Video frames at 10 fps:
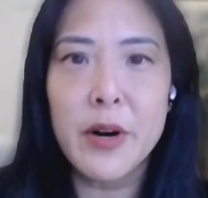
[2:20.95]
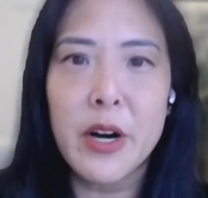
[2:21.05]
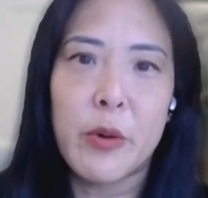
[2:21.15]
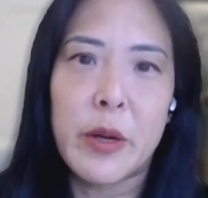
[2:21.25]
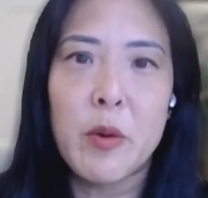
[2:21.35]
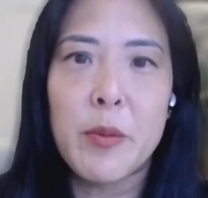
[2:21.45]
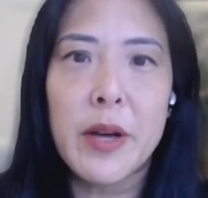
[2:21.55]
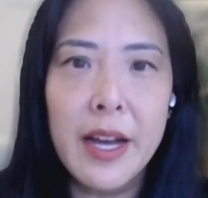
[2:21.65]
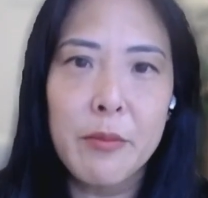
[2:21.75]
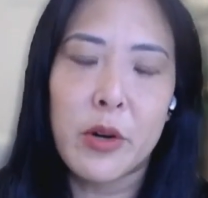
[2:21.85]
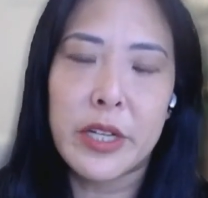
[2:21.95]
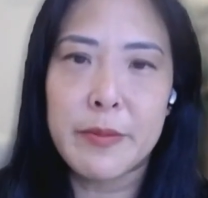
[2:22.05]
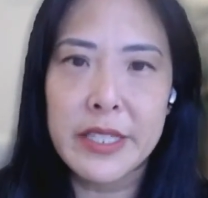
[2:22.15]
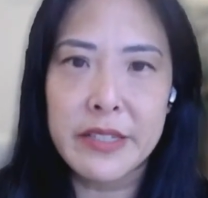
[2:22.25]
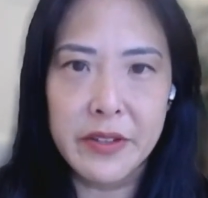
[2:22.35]
borrowing will become more
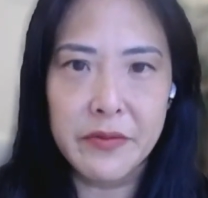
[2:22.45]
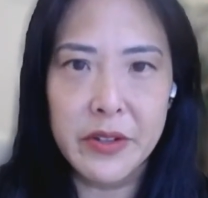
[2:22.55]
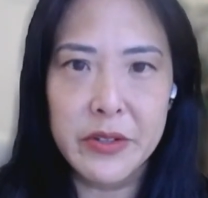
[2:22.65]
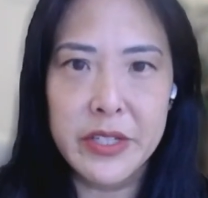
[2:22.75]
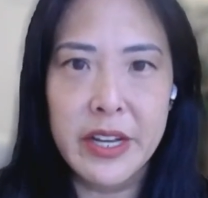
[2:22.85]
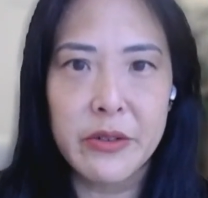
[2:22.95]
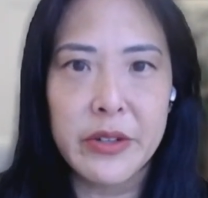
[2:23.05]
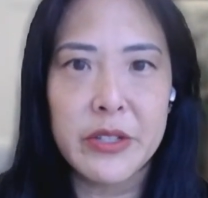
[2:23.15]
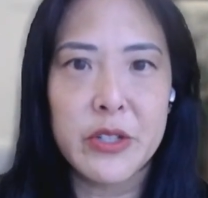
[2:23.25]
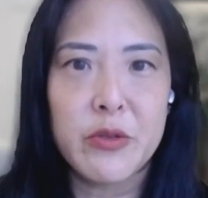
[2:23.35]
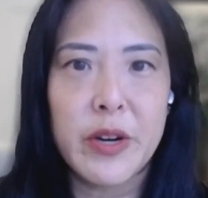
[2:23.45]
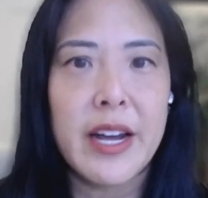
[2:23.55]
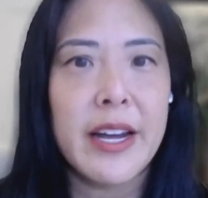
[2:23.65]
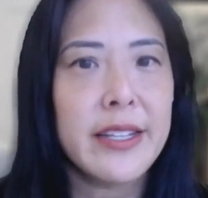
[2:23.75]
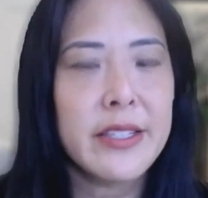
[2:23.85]
expensive if there's another interest rate
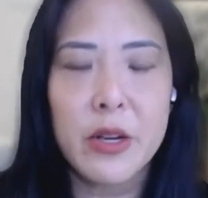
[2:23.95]
hike.